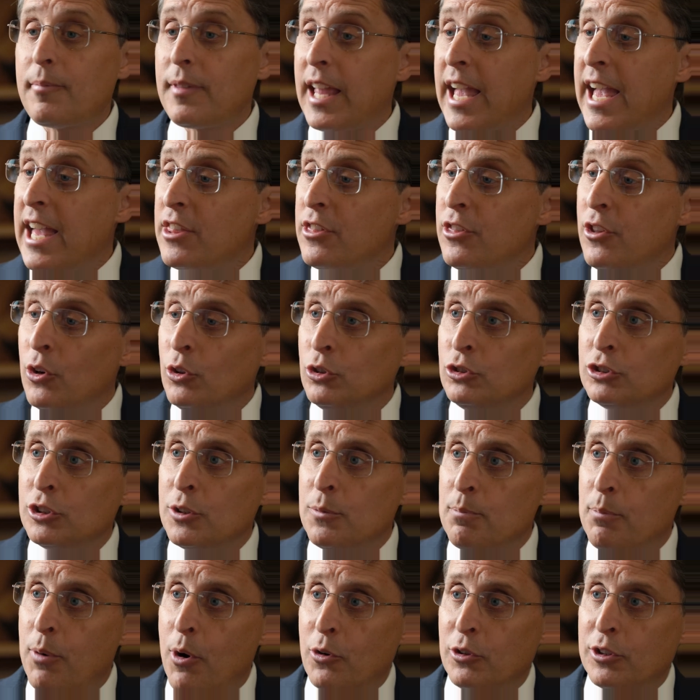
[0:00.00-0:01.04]
And those
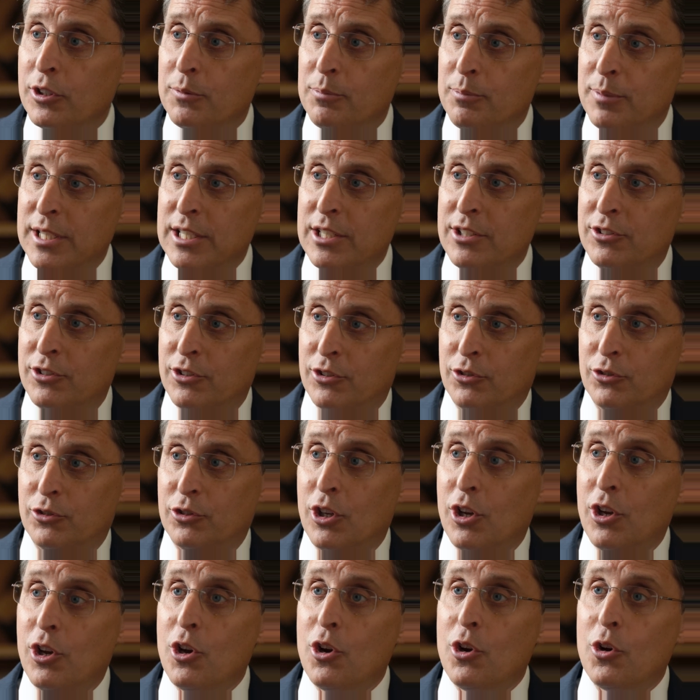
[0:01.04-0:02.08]
component pieces
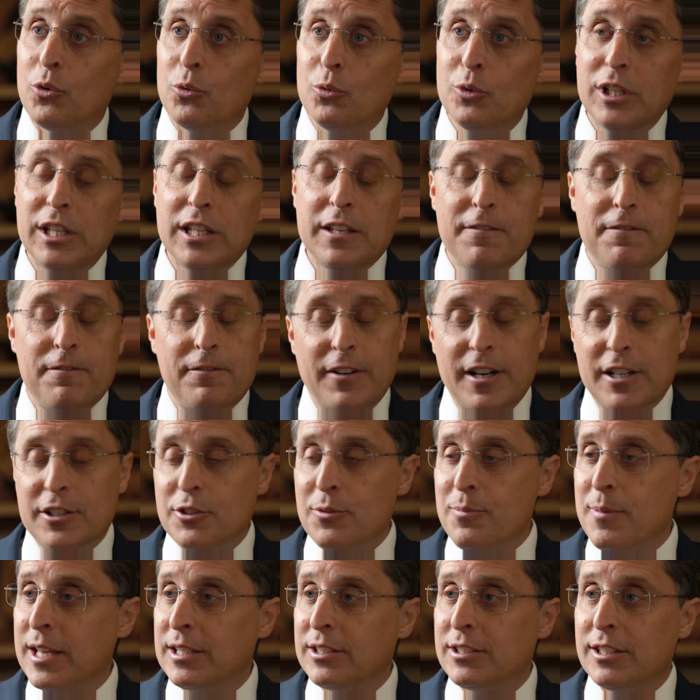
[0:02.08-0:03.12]
really
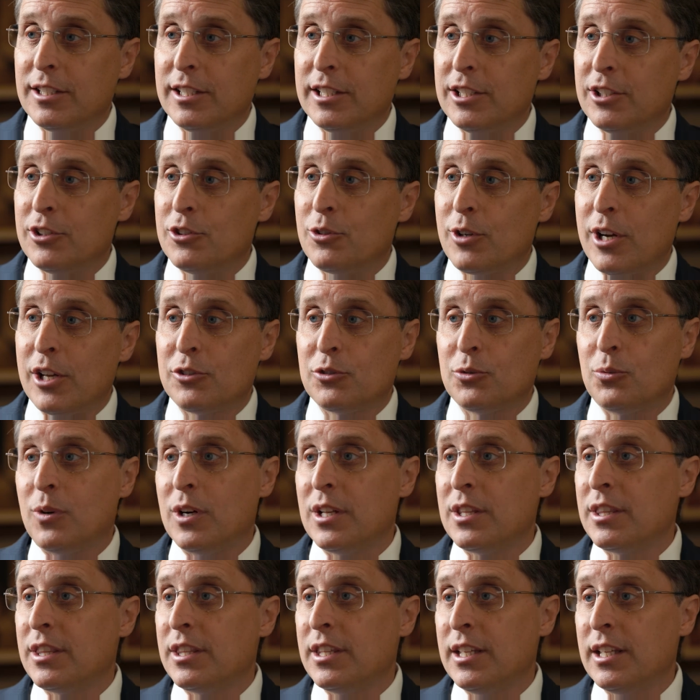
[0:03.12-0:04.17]
fundamentally address
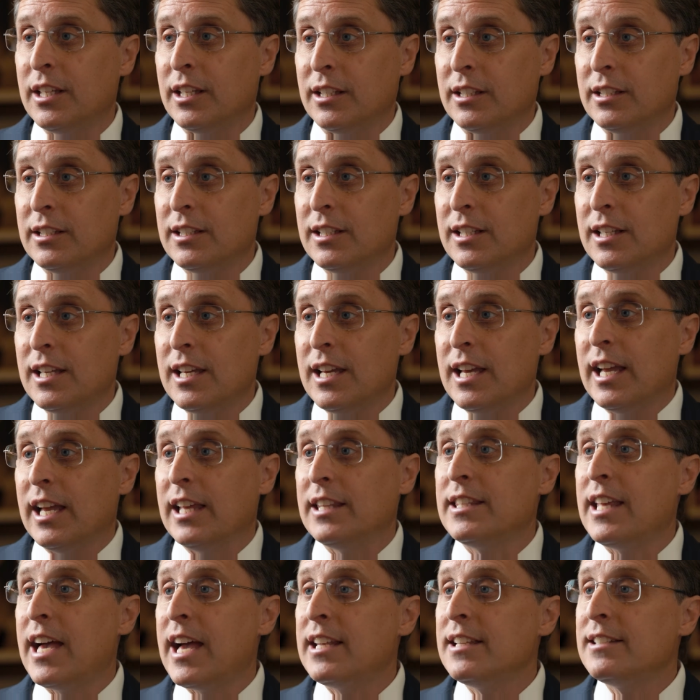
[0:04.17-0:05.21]
one thing and
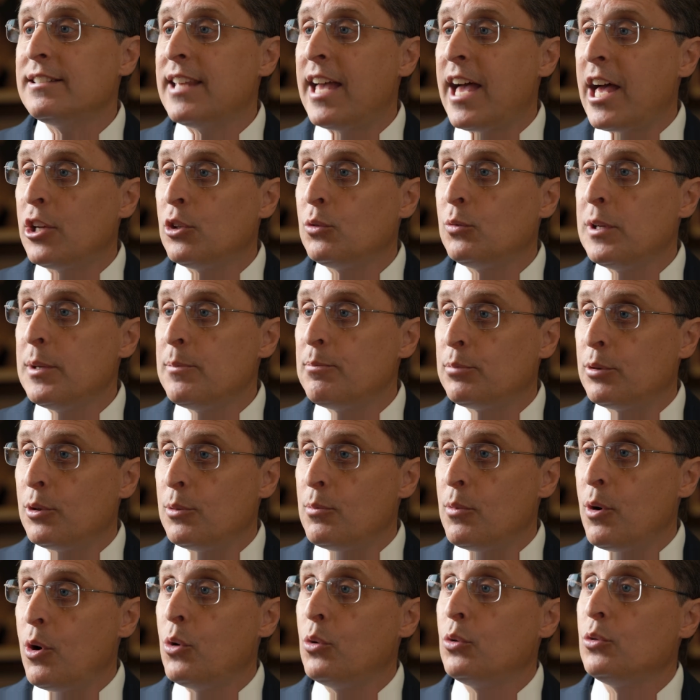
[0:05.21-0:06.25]
that is how do we
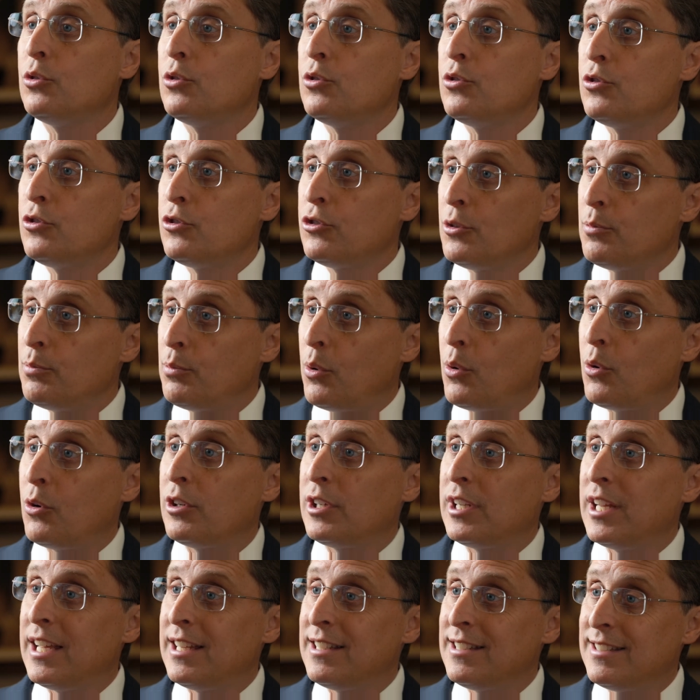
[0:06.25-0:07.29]
promote,
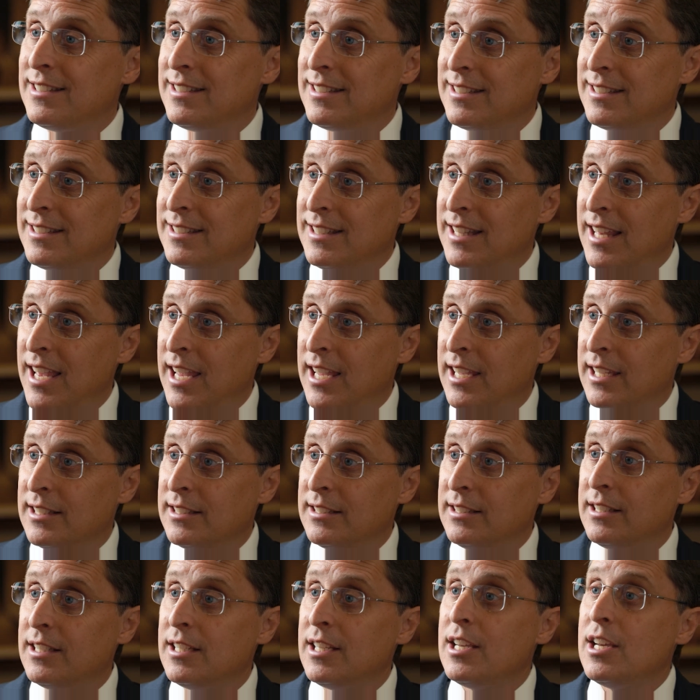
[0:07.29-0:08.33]
support, and
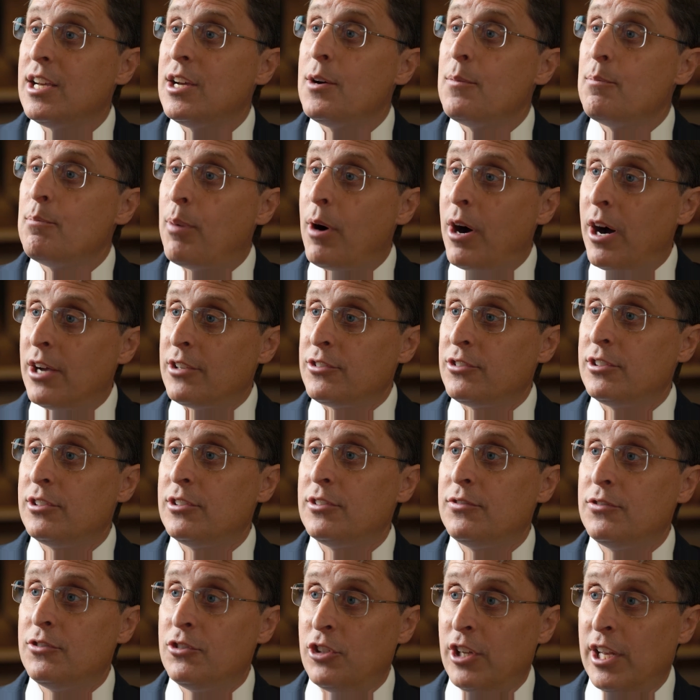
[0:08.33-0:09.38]
sustain
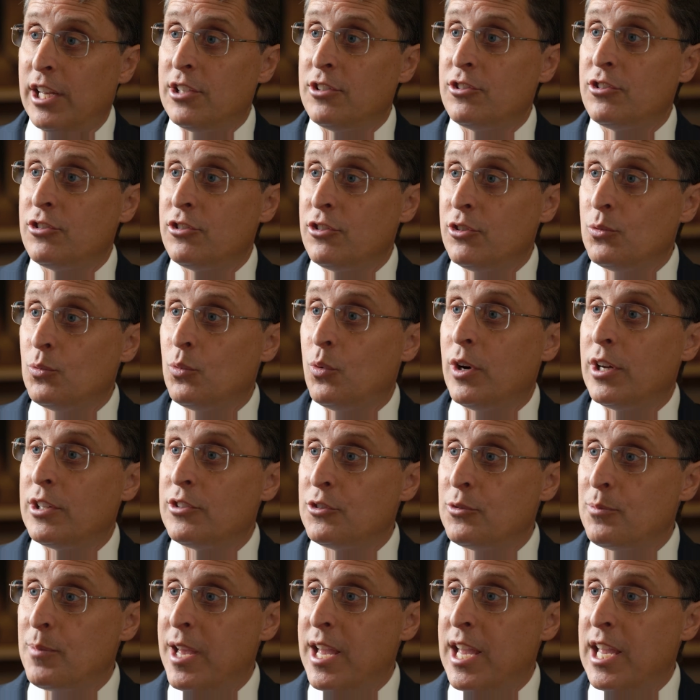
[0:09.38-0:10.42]
positive changes in
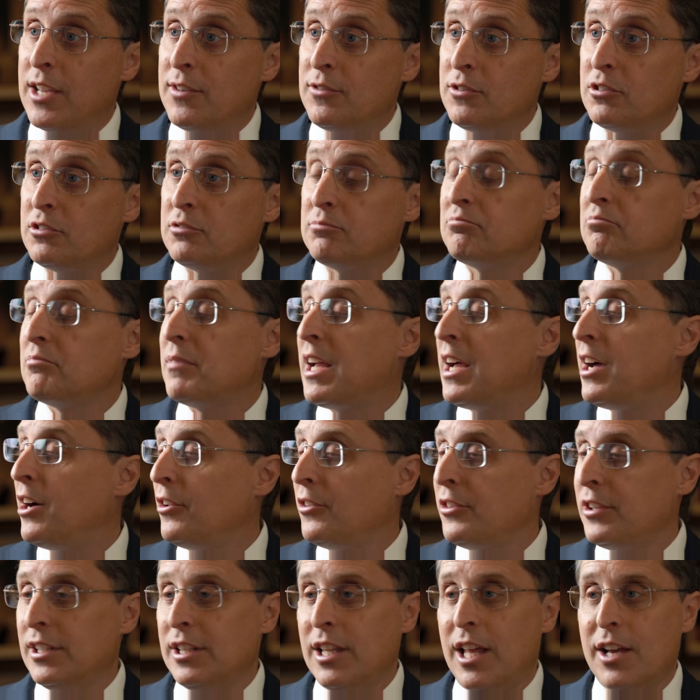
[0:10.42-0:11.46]
one's behavior,
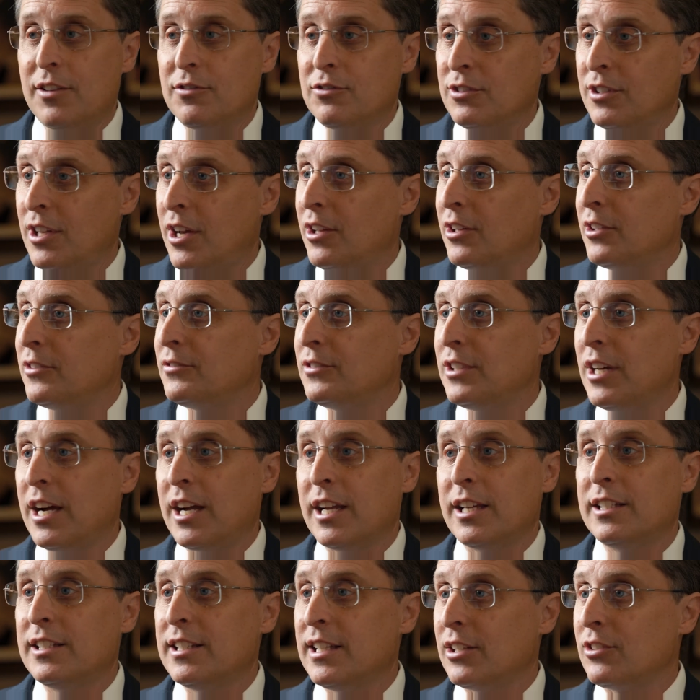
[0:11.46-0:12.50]
healthy lifestyle of
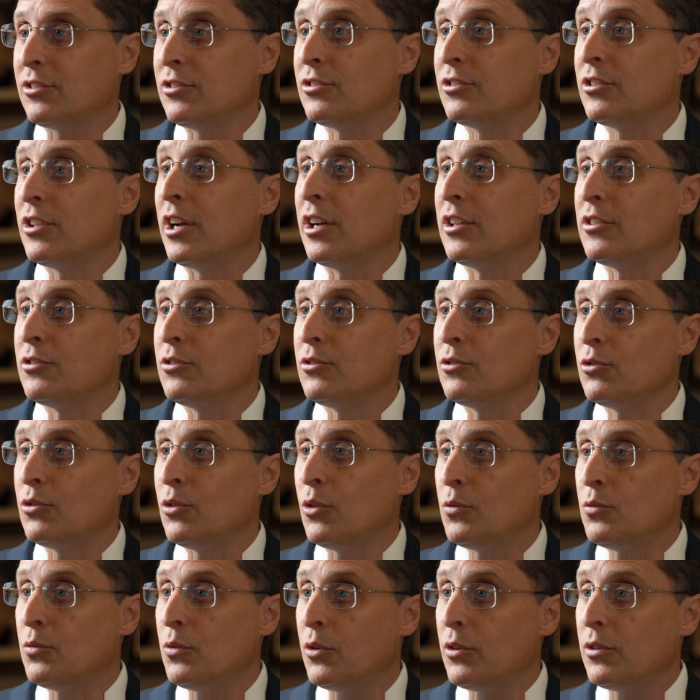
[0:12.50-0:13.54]
diet and exercise and so
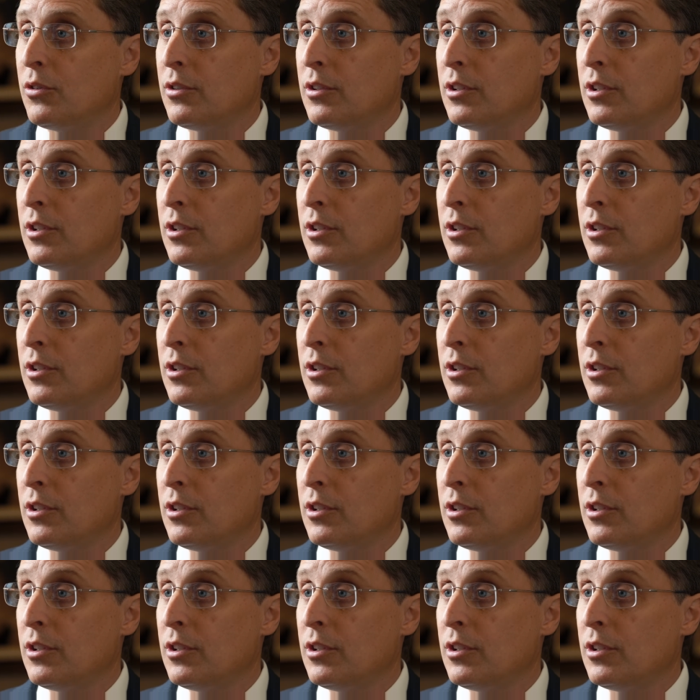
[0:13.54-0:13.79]
forth.